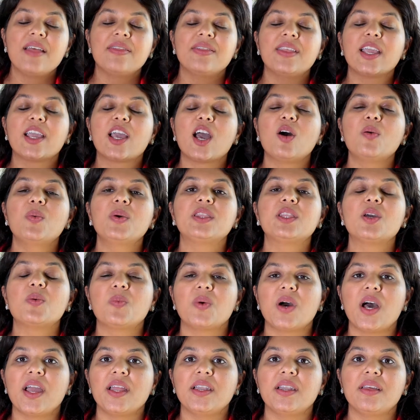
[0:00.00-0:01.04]
they go with the
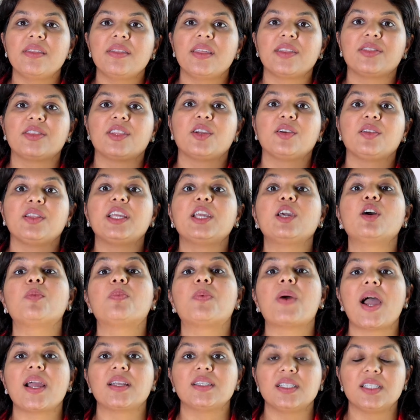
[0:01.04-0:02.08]
one that their legal
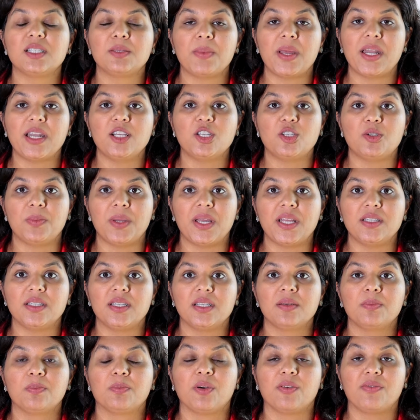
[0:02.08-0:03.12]
practice
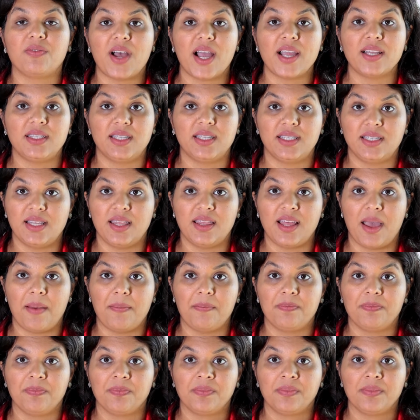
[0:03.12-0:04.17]
management provides to them.